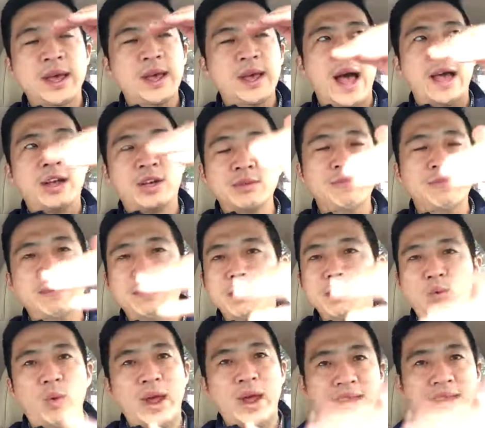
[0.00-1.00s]
I could maybe
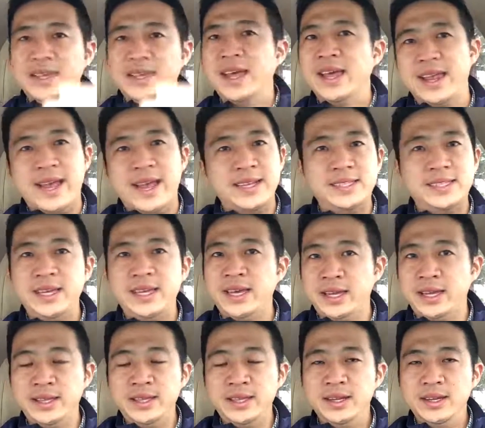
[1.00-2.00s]
wait and get
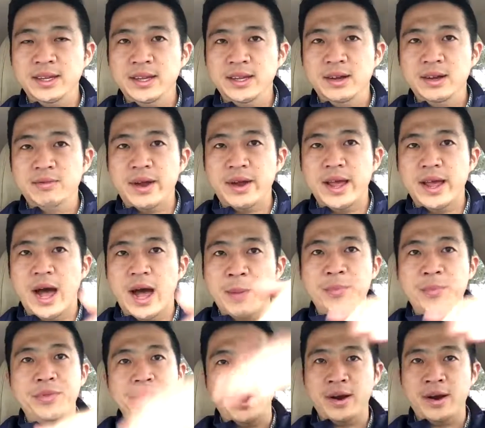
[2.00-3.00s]
18, right, up
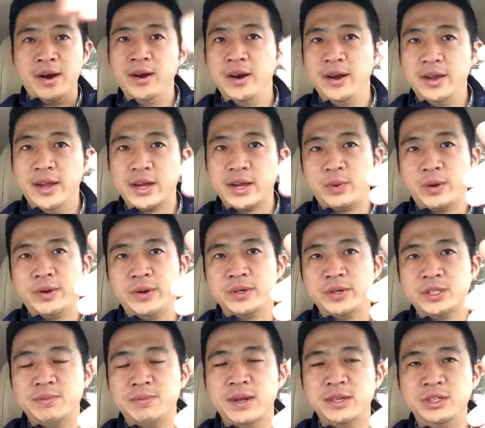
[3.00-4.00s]
there, like what you were
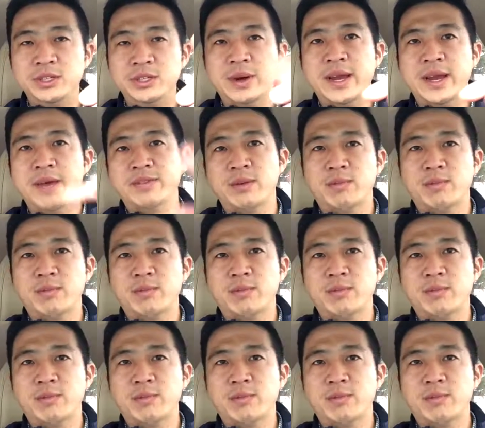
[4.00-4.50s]
just mentioning right now if the